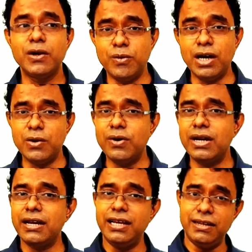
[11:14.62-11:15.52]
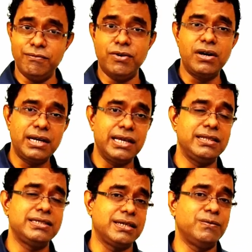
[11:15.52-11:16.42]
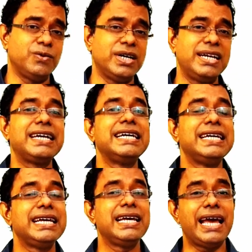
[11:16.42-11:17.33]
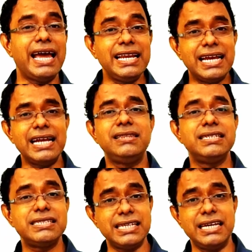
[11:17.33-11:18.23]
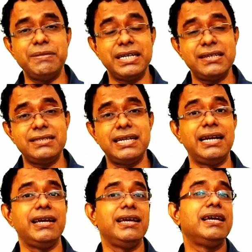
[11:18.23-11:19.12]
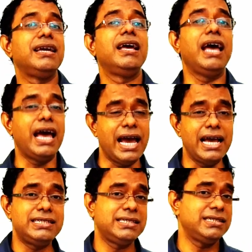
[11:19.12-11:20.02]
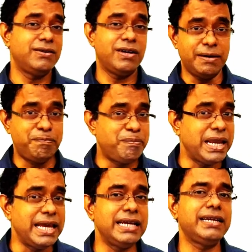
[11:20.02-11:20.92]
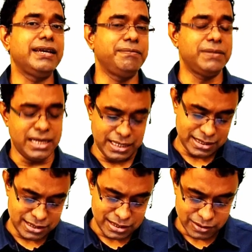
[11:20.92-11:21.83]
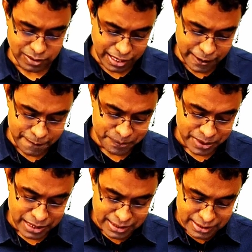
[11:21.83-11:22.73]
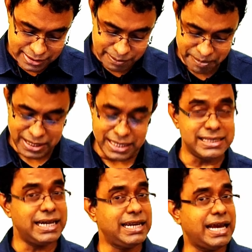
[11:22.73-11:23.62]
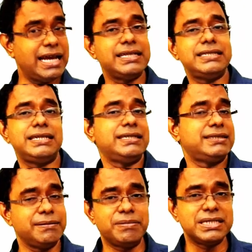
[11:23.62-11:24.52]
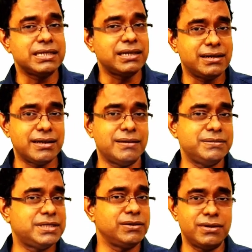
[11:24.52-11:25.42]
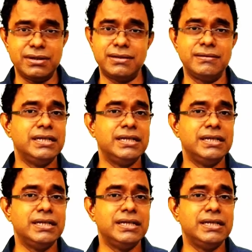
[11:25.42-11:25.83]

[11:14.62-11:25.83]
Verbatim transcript: who are gonna involved in some work and get the same understanding as a playing team gets. Okay, simple design, as I said, simplicity trumps, you know,